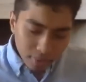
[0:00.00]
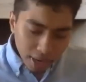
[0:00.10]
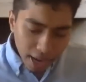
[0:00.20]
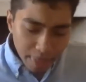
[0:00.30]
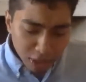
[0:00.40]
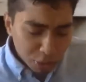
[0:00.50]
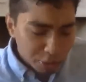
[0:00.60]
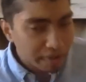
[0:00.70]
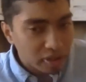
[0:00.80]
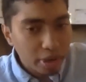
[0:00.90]
And that's what we
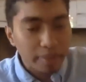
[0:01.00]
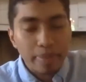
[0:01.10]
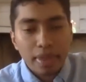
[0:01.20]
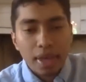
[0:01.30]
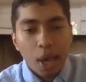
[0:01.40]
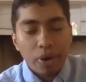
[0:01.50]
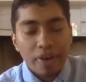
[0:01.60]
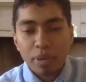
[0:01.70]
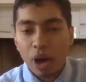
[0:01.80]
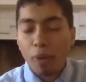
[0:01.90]
have to be. We have to
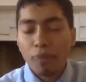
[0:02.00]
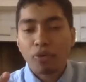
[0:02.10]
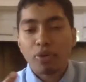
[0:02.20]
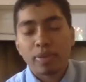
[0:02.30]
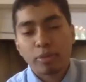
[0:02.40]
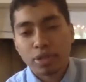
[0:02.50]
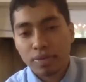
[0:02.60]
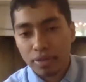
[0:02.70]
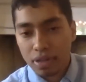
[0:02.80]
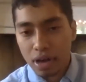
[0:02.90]
be hopeful in the mercy of
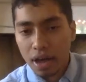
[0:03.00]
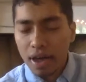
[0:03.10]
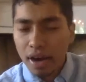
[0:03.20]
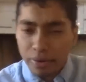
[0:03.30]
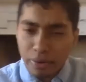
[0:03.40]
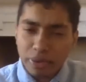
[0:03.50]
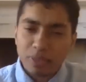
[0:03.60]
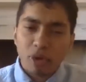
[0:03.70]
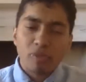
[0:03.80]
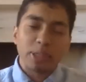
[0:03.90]
Allah during these
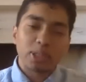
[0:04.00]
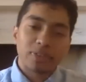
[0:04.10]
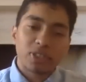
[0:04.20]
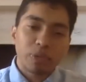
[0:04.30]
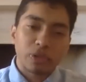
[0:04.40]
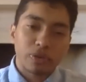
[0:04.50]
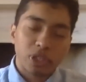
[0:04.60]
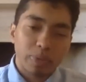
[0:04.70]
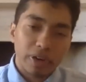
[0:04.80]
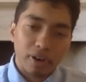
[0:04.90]
moments of spiritual
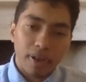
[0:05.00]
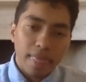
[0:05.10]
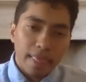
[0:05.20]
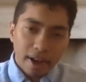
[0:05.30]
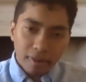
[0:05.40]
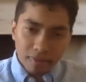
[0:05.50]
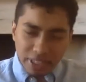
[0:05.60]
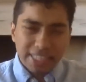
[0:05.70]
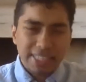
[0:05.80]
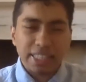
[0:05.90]
despair, of
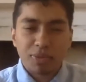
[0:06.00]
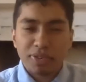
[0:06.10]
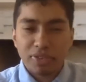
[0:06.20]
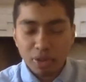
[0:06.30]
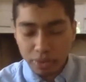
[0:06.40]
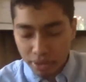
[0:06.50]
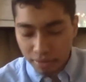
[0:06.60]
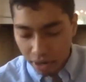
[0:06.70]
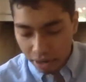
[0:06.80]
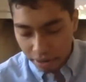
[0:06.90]
distance we feel with the
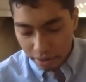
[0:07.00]
divine.